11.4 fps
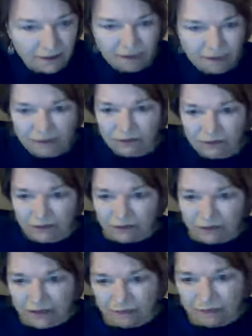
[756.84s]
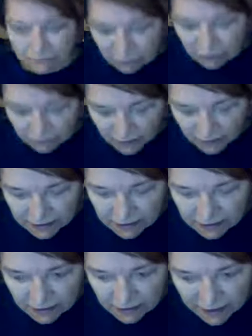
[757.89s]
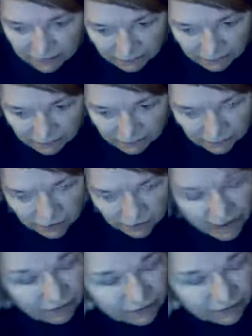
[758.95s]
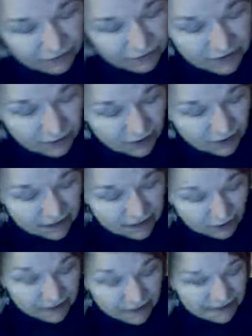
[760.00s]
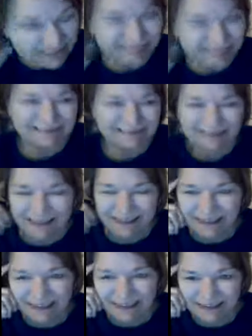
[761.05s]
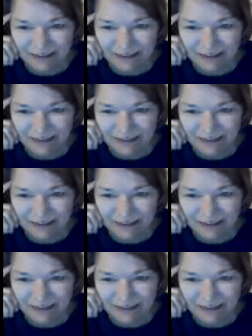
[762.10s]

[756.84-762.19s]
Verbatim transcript: i know that you have a, a marketing track track record that's pretty sweet anything that